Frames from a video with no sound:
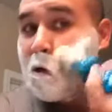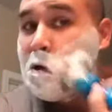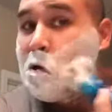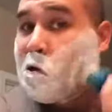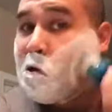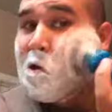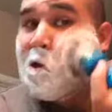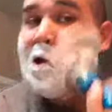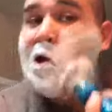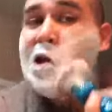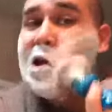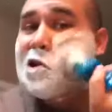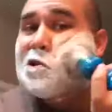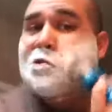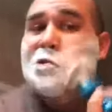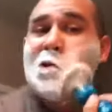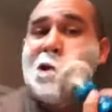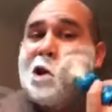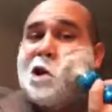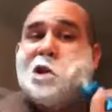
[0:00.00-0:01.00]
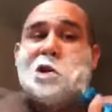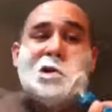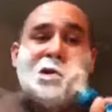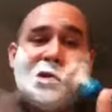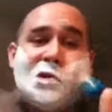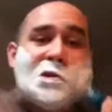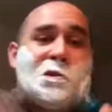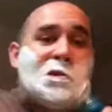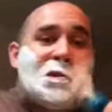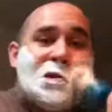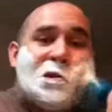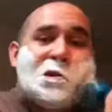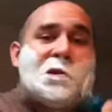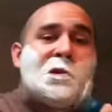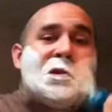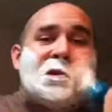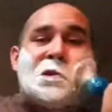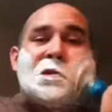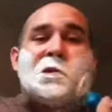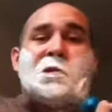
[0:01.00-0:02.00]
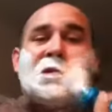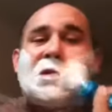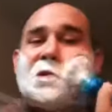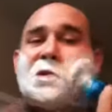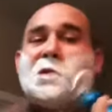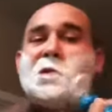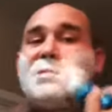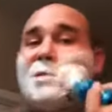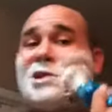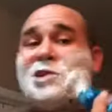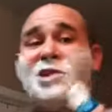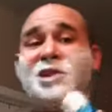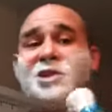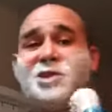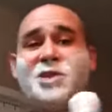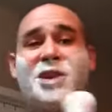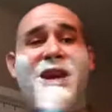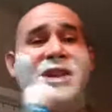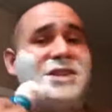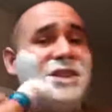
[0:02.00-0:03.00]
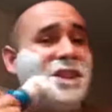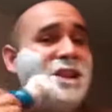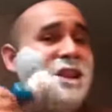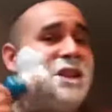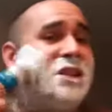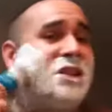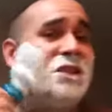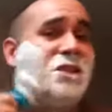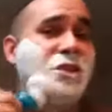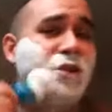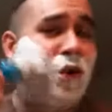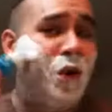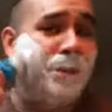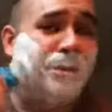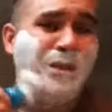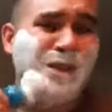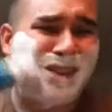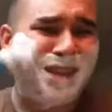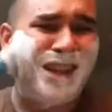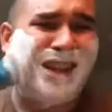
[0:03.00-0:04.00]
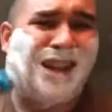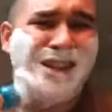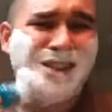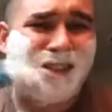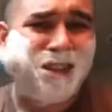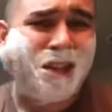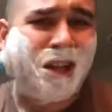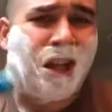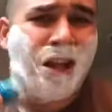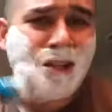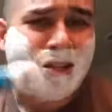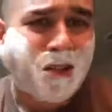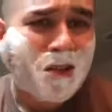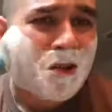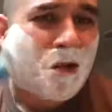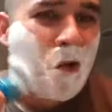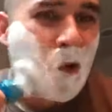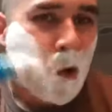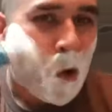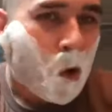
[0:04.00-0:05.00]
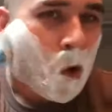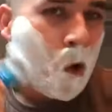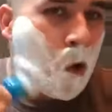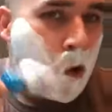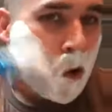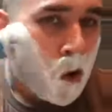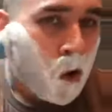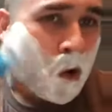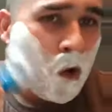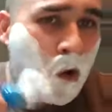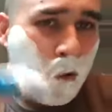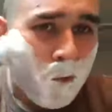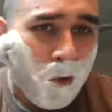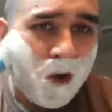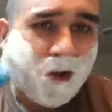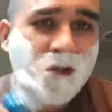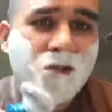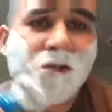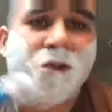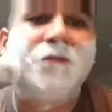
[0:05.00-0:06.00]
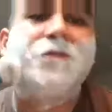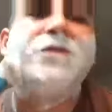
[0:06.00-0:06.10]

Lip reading: yeah, that's right. My son tries to eat it, so I guess he likes it. But he's only